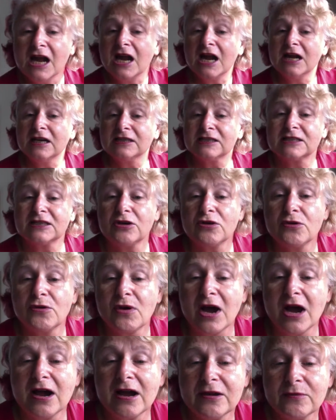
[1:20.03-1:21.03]
So
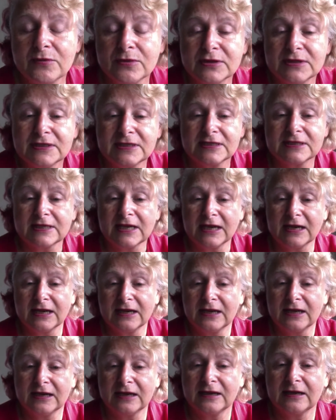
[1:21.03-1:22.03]
I was
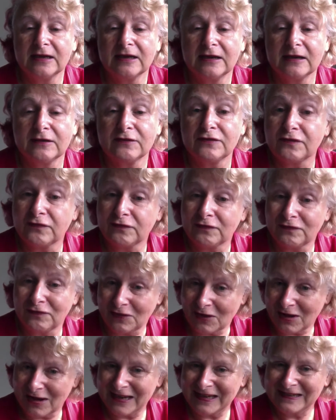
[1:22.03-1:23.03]

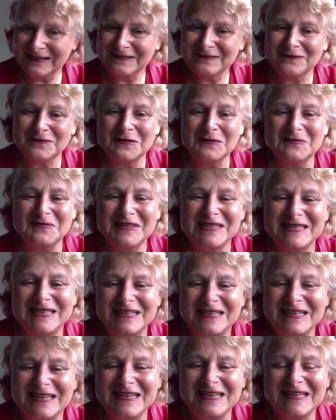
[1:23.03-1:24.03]
flying from
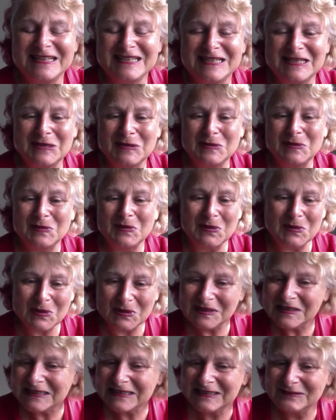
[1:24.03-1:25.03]
Sydney to
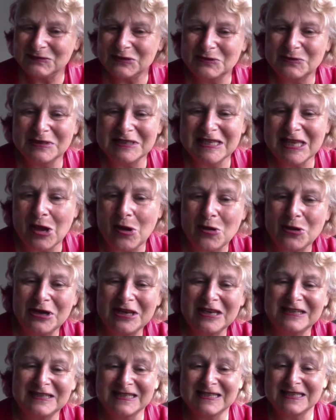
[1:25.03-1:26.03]
Auckland, which was the only
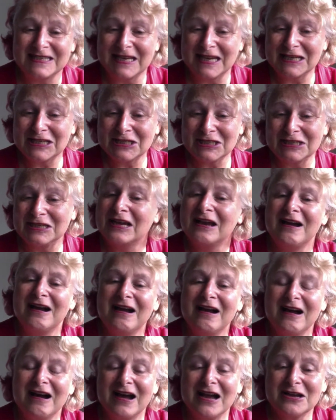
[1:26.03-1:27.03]
destination
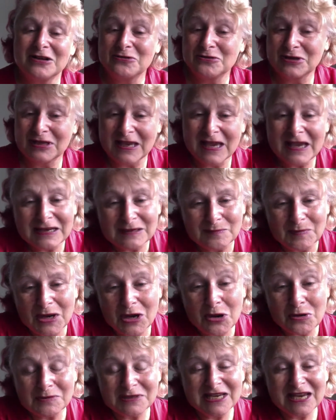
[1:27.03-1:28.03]
I could get. My
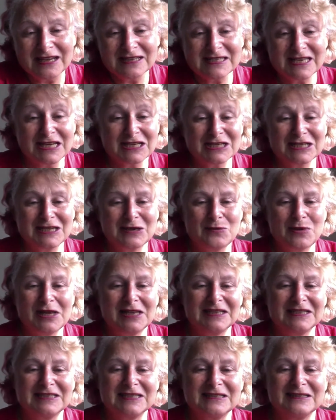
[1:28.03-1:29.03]
hometown's actually
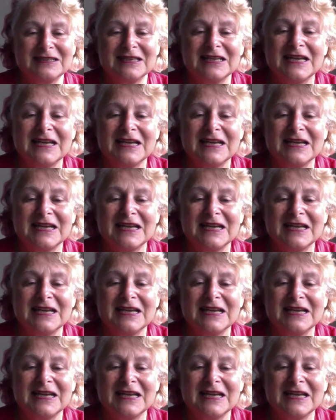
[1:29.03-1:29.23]
Wellington.